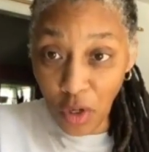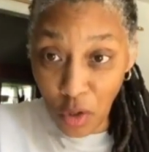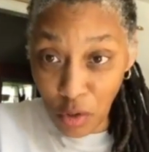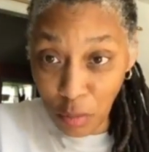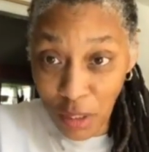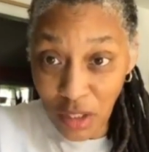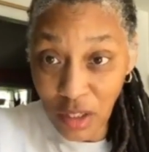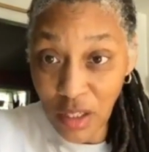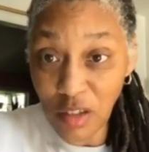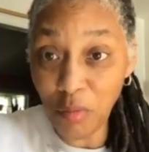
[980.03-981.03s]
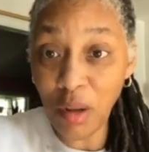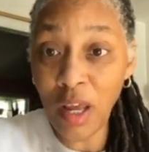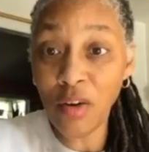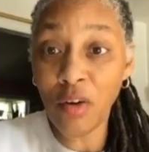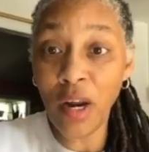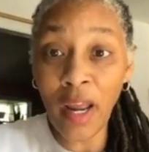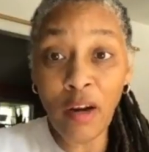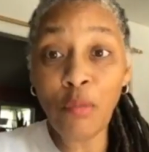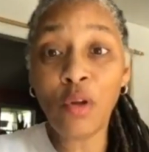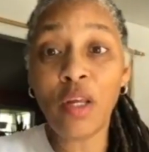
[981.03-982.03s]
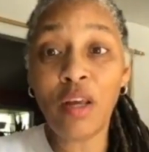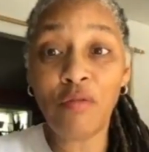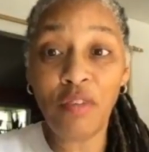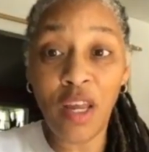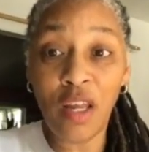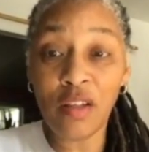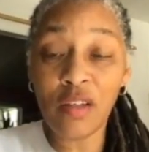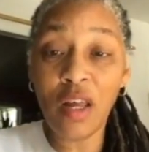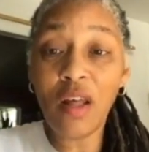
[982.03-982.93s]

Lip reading: a new species of plant or animal invades